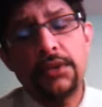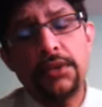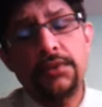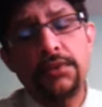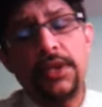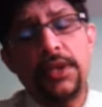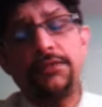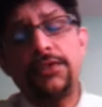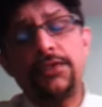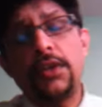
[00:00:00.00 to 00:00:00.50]

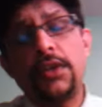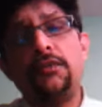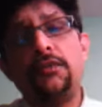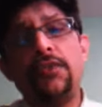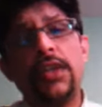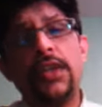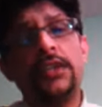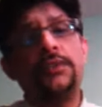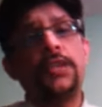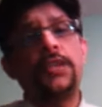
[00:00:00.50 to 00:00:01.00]
left a
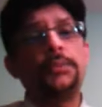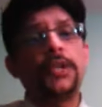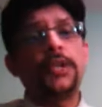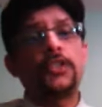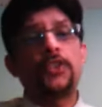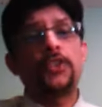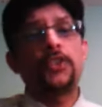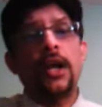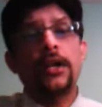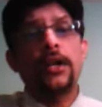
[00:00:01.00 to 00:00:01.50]
very, very
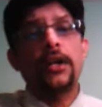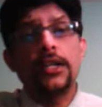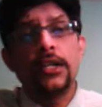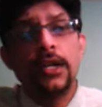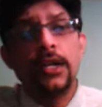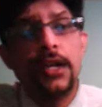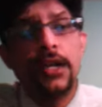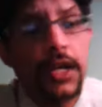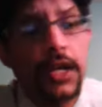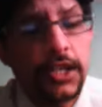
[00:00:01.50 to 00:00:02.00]
big target,
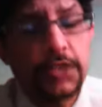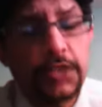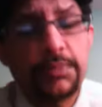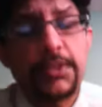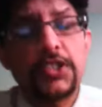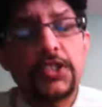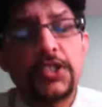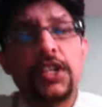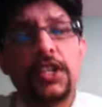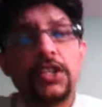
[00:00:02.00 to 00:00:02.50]
and
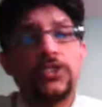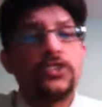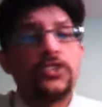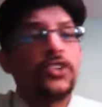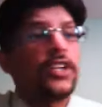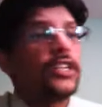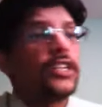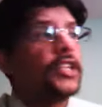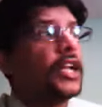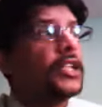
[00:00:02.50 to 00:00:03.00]
especially
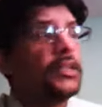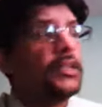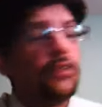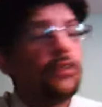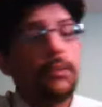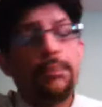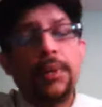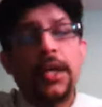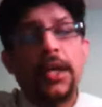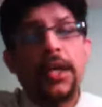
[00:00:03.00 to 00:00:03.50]
considering that they
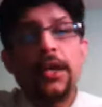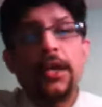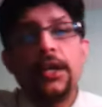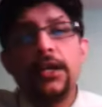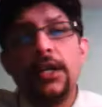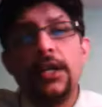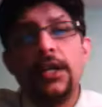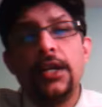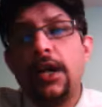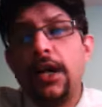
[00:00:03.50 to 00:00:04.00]
were
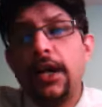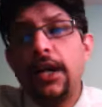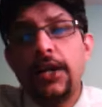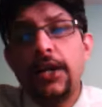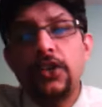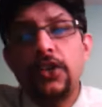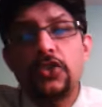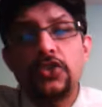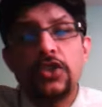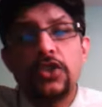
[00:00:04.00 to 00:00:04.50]
playing
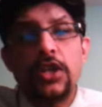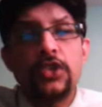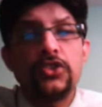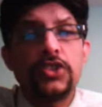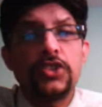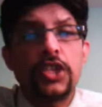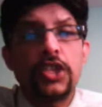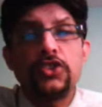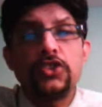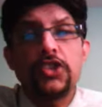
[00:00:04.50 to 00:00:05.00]
against
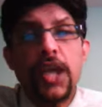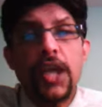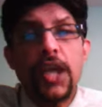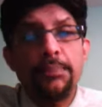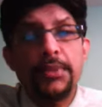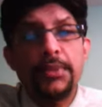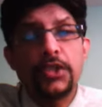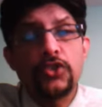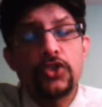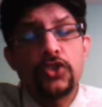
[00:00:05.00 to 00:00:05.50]
such
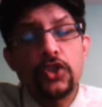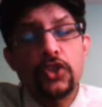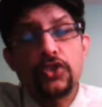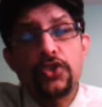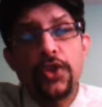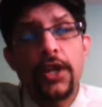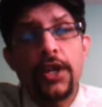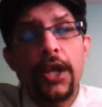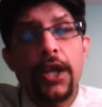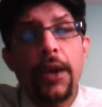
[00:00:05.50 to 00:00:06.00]
champions,
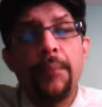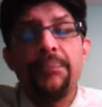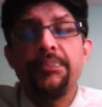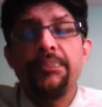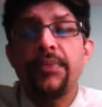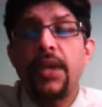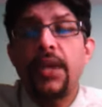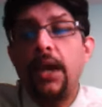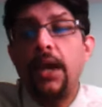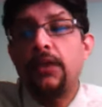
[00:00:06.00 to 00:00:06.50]
Australia,
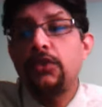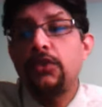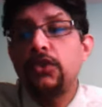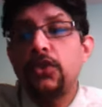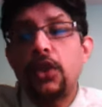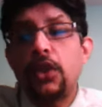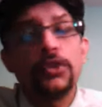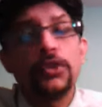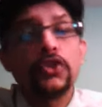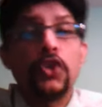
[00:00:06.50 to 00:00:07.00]
it was
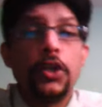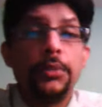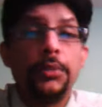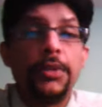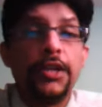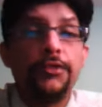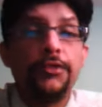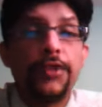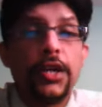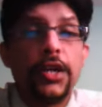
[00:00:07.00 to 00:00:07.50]
always going to
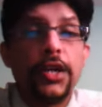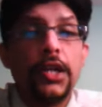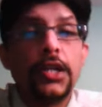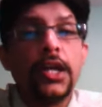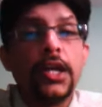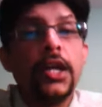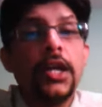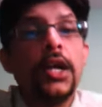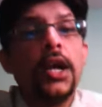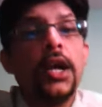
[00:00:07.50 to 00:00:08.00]
be
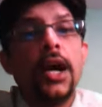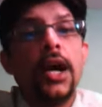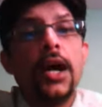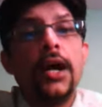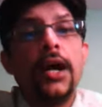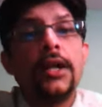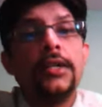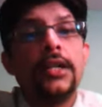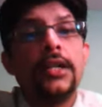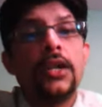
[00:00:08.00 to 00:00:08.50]
difficult.
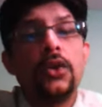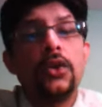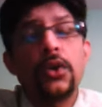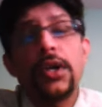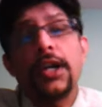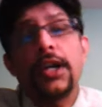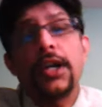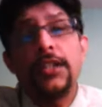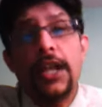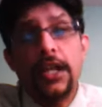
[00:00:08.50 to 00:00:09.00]
And
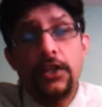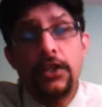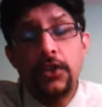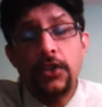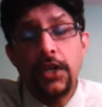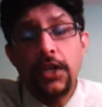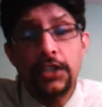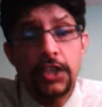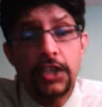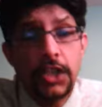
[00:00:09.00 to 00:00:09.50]
looking at the
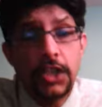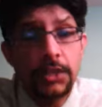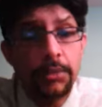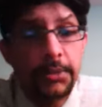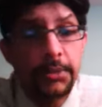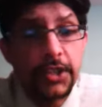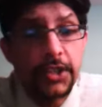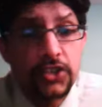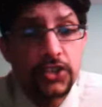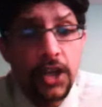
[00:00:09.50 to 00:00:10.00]
United Arab
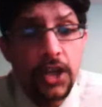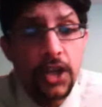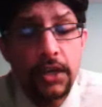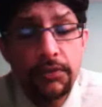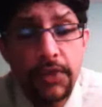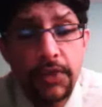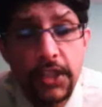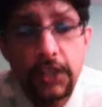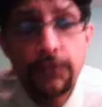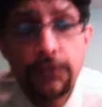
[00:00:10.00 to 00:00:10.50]
Emirates
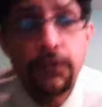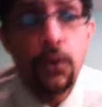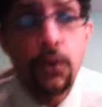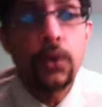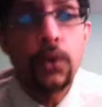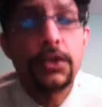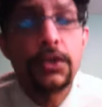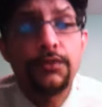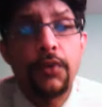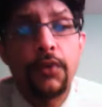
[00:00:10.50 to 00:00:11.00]
card, well, they
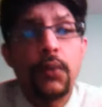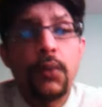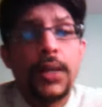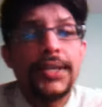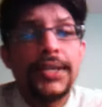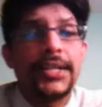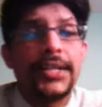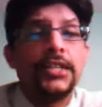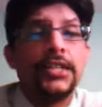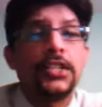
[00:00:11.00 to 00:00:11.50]
folded for
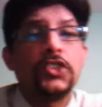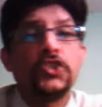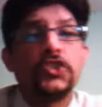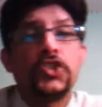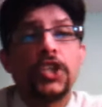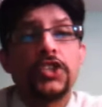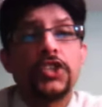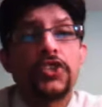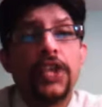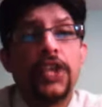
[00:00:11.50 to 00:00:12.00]

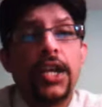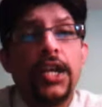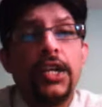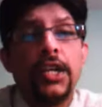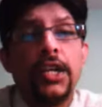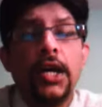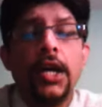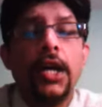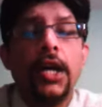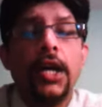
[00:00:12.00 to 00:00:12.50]

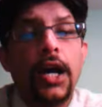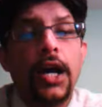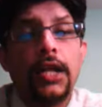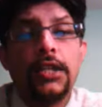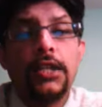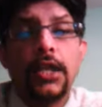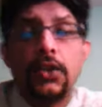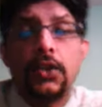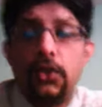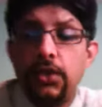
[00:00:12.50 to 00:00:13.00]
116.
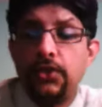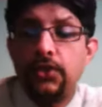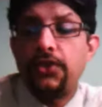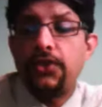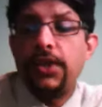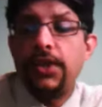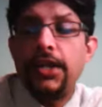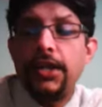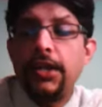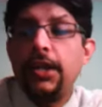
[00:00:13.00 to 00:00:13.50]
They
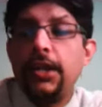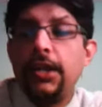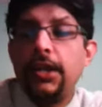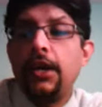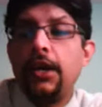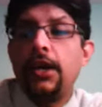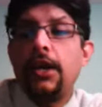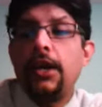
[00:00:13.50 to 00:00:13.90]
couldn't really